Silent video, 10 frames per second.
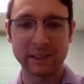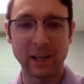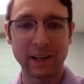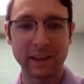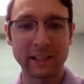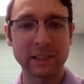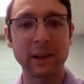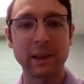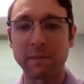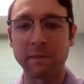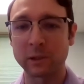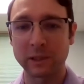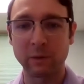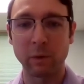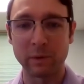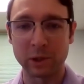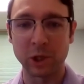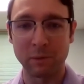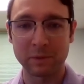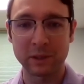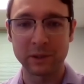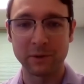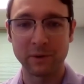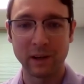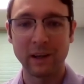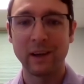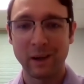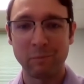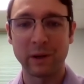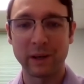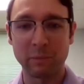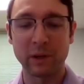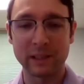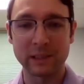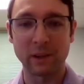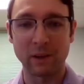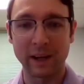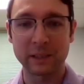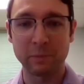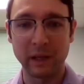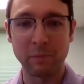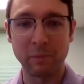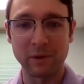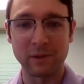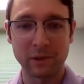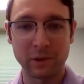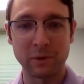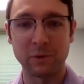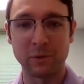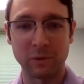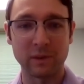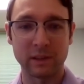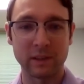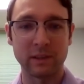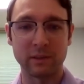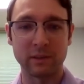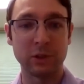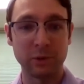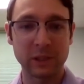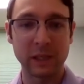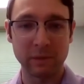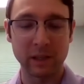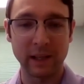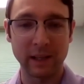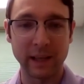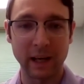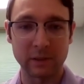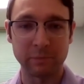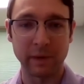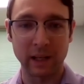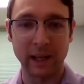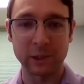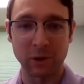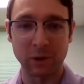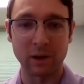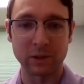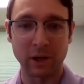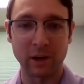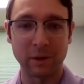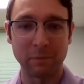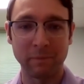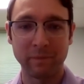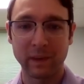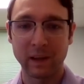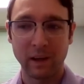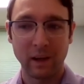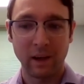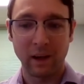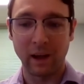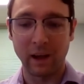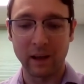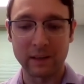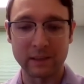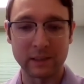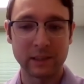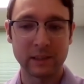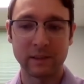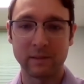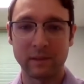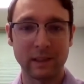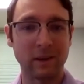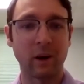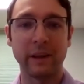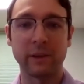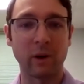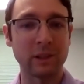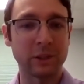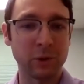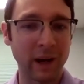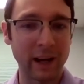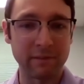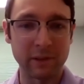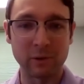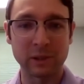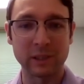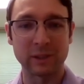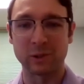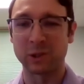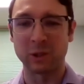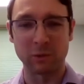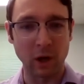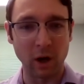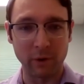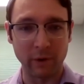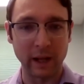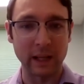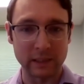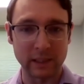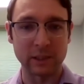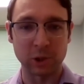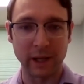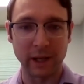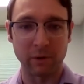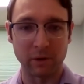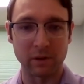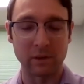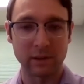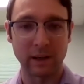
not the first thing we would jump to, but in select people who do seem to need that medication long term and are either on too high of doses or just don't tolerate in general,